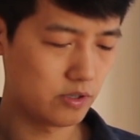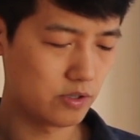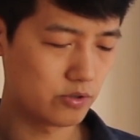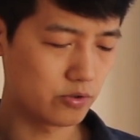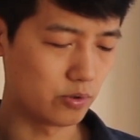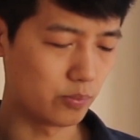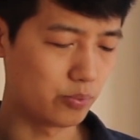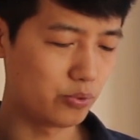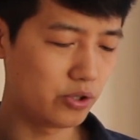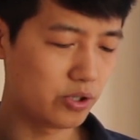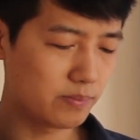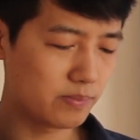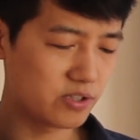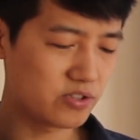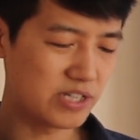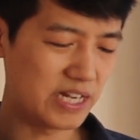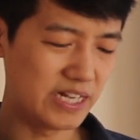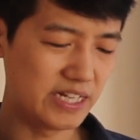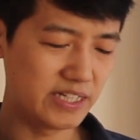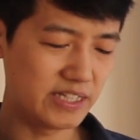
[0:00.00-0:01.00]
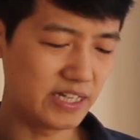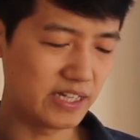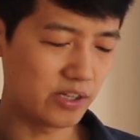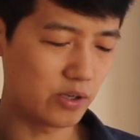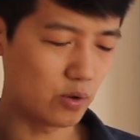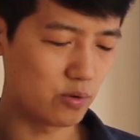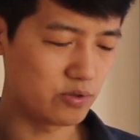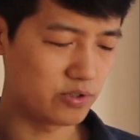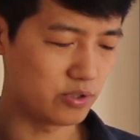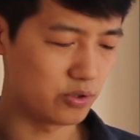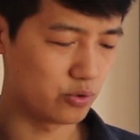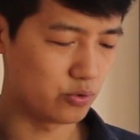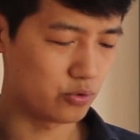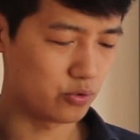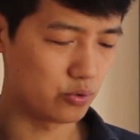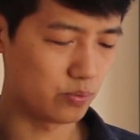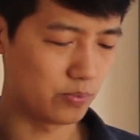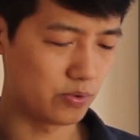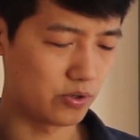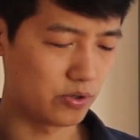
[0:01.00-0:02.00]
So pretty much anything goes into
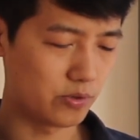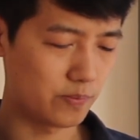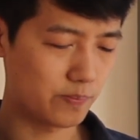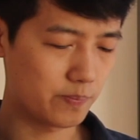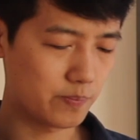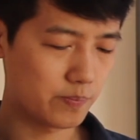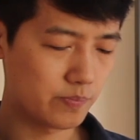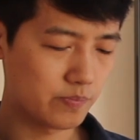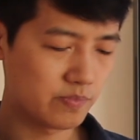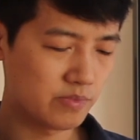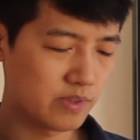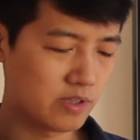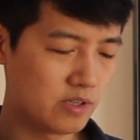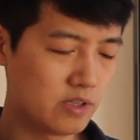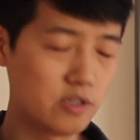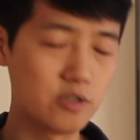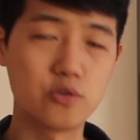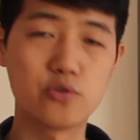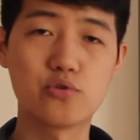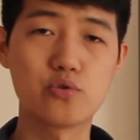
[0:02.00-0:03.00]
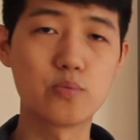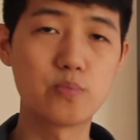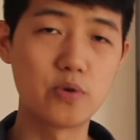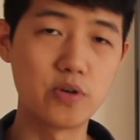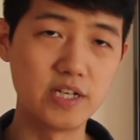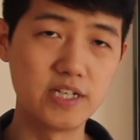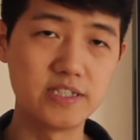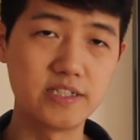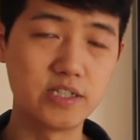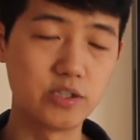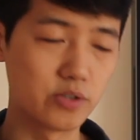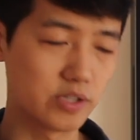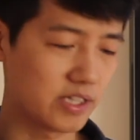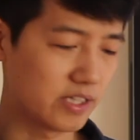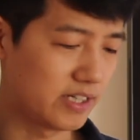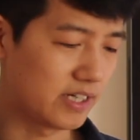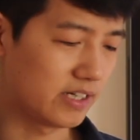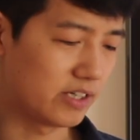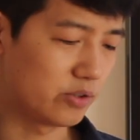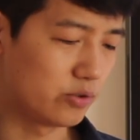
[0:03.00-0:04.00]
super. Super easy to
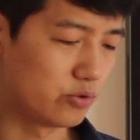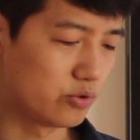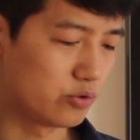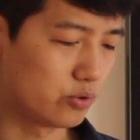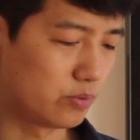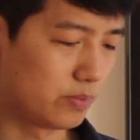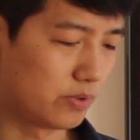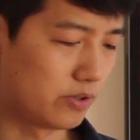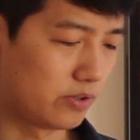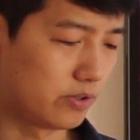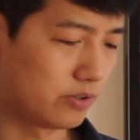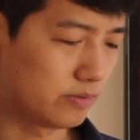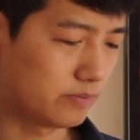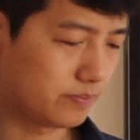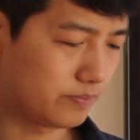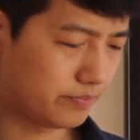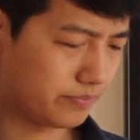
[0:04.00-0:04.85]
connect it to super.